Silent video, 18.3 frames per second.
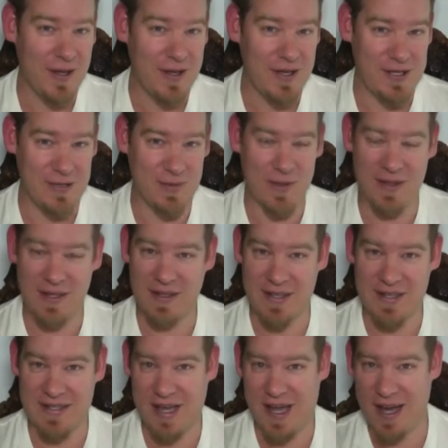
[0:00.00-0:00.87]
because we think
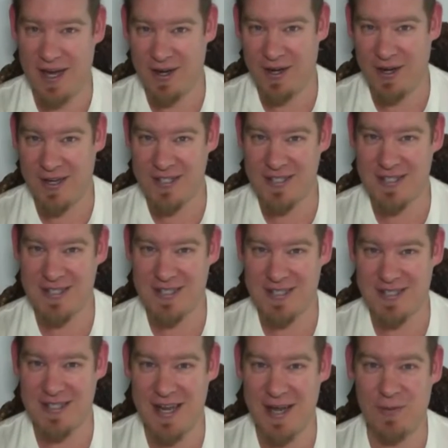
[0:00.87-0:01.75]
there's a higher
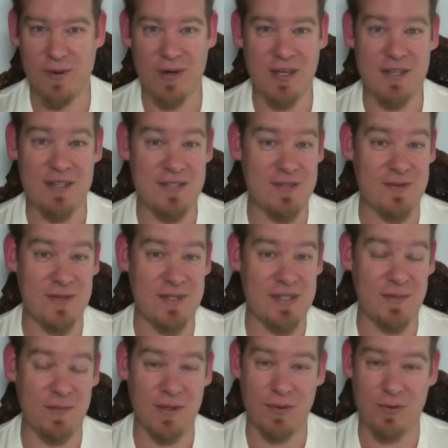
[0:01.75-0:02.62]
consciousness network and it's doing
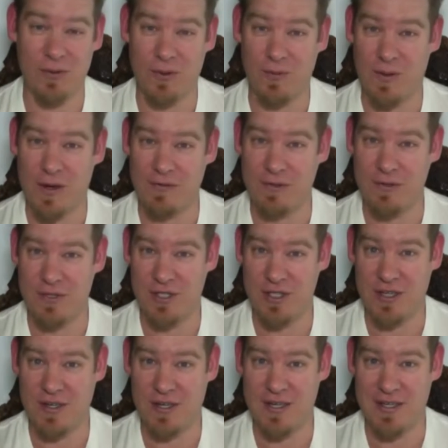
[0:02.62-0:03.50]
something really
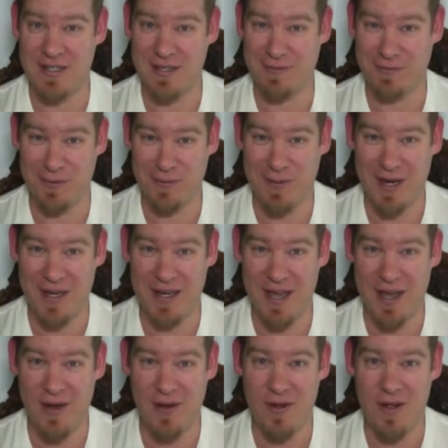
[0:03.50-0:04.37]
revolutionary and different right
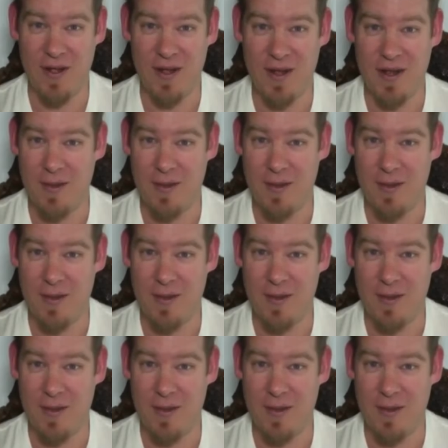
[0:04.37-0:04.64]
now.